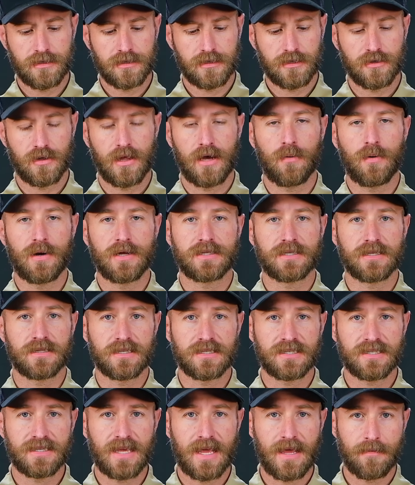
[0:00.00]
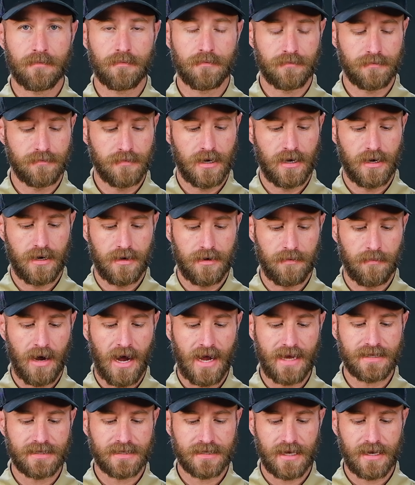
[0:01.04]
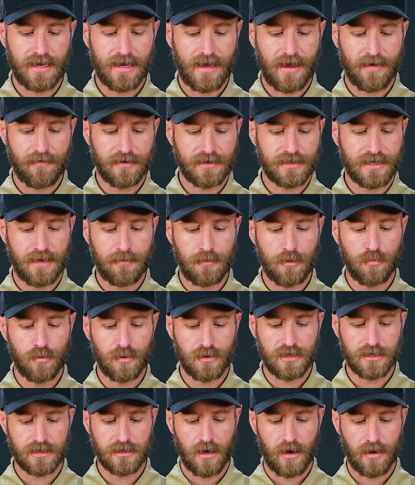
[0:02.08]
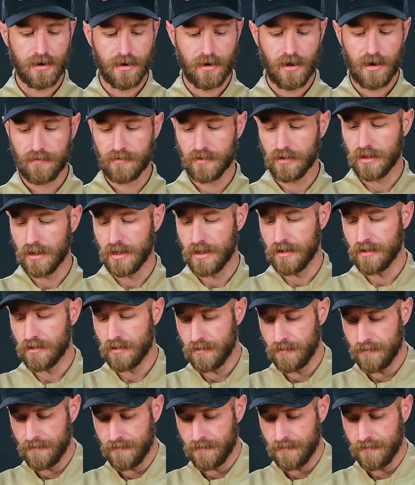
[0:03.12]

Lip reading: so that way it's at the same height setting every time you put this on and off the lathe.